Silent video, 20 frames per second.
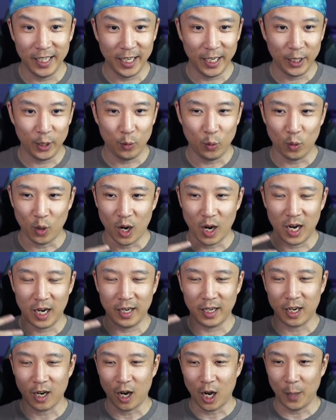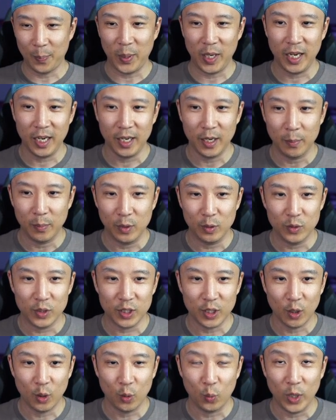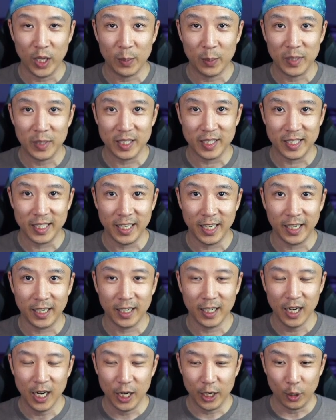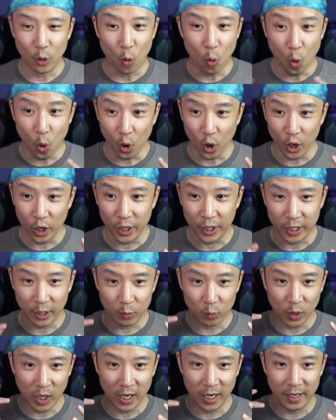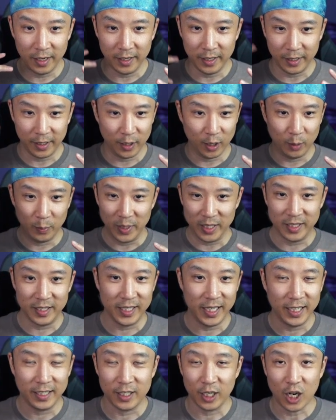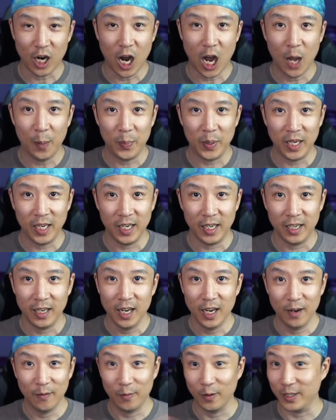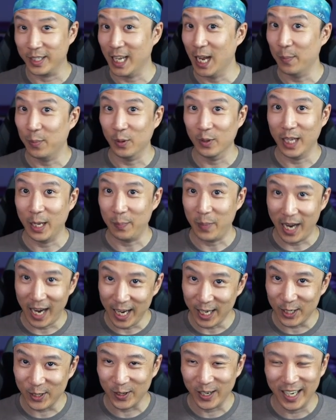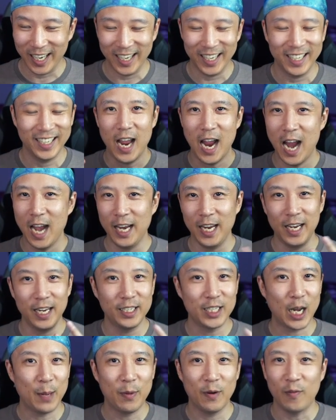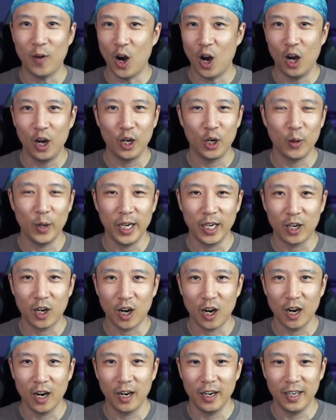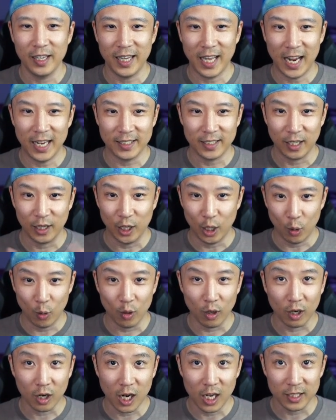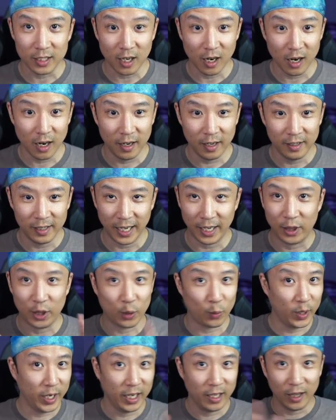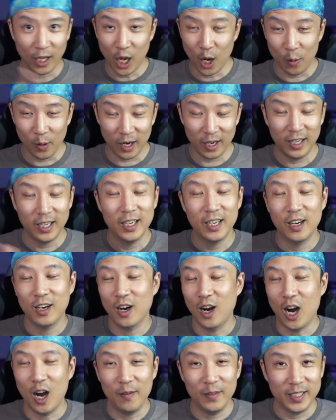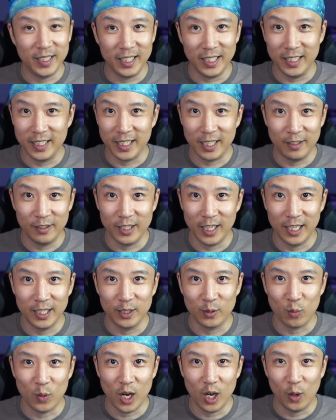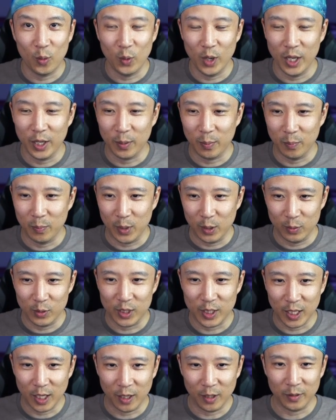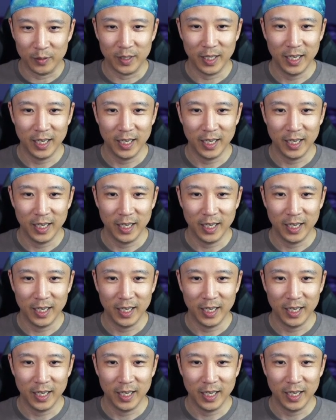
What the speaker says: you would want to copy Moonstone with Mystique. Or you could run, Mystique to copy, for example, like Patriot. Any type of ongoing card that's a lower cost card, like 3 and lower, obviously synergizes well with Moonstone.